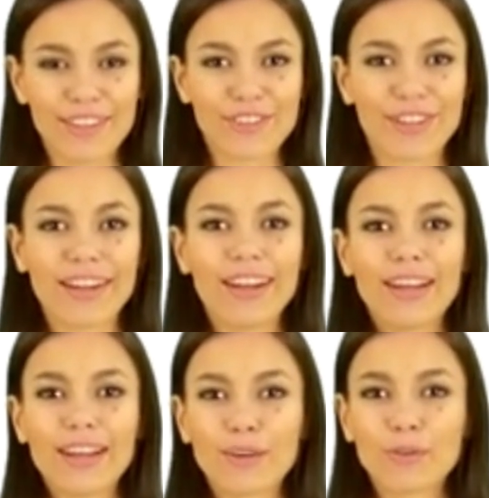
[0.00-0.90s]

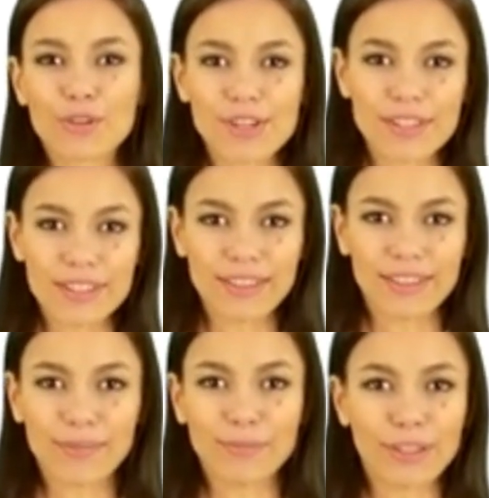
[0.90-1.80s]
Seizures. An
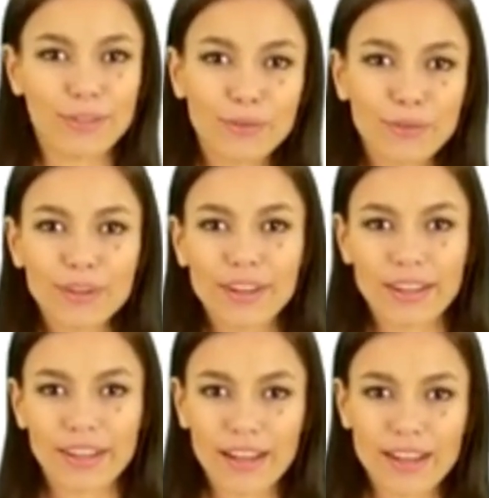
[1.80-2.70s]
increase in the number
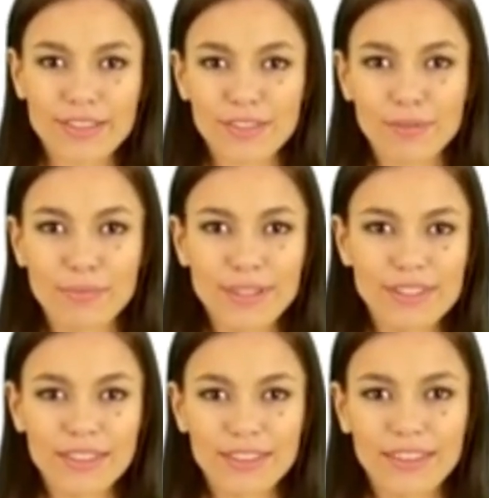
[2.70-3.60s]
or seriousness of
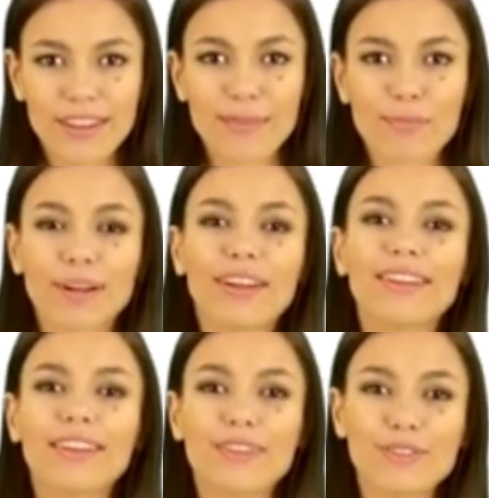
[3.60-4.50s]
seizures has been
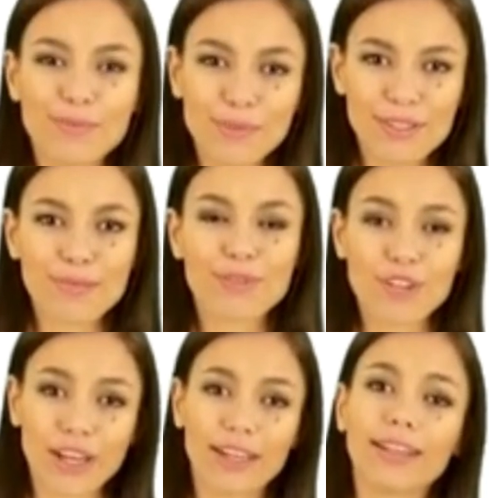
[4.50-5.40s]
reported in
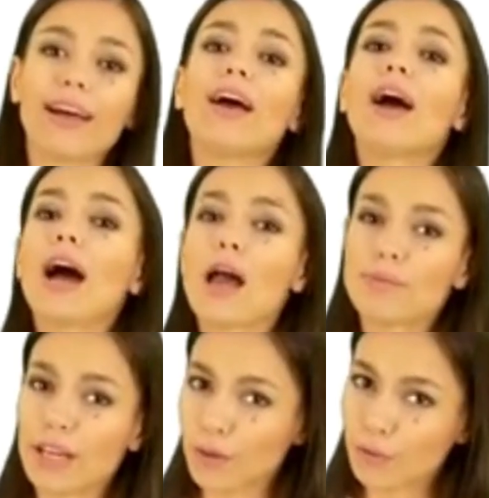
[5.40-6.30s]
people with a history of
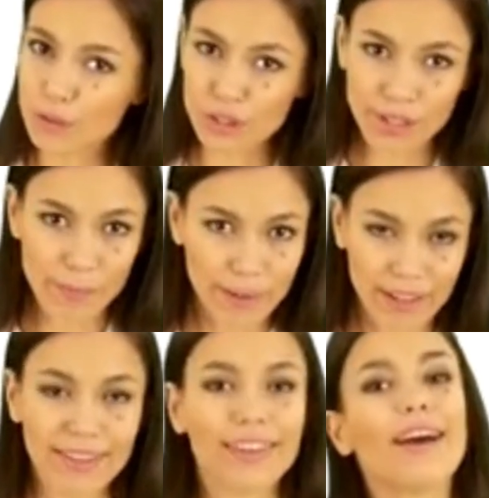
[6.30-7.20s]
seizures who have
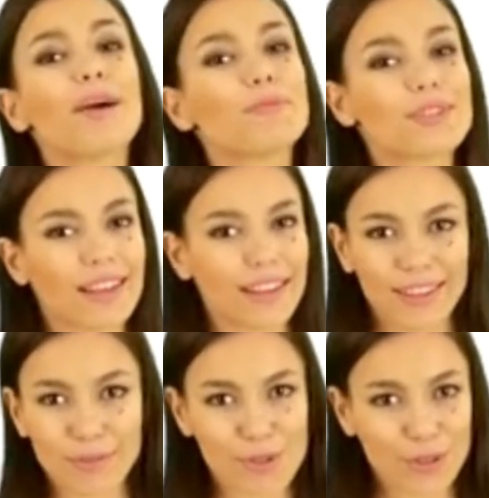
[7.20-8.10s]
used L-carnitine
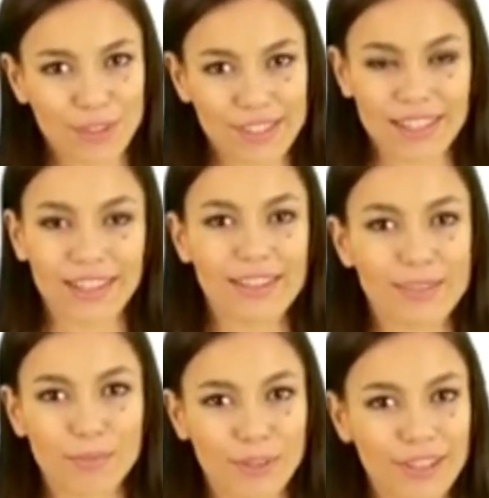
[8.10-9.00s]
by mouth or
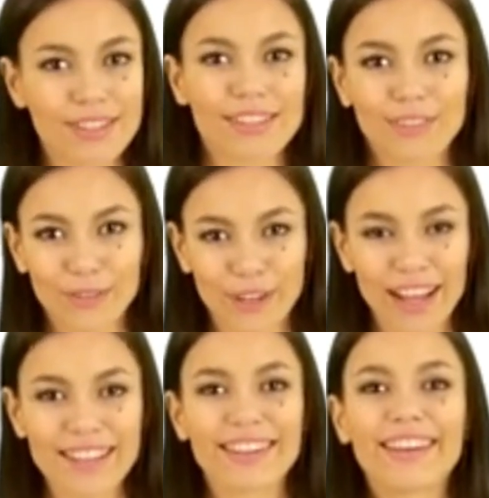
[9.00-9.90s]
by
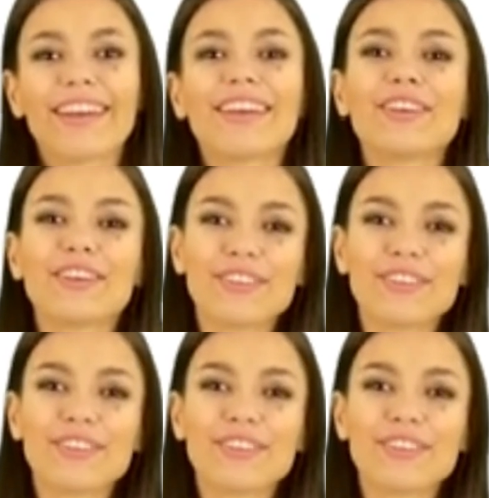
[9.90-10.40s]
intravenously.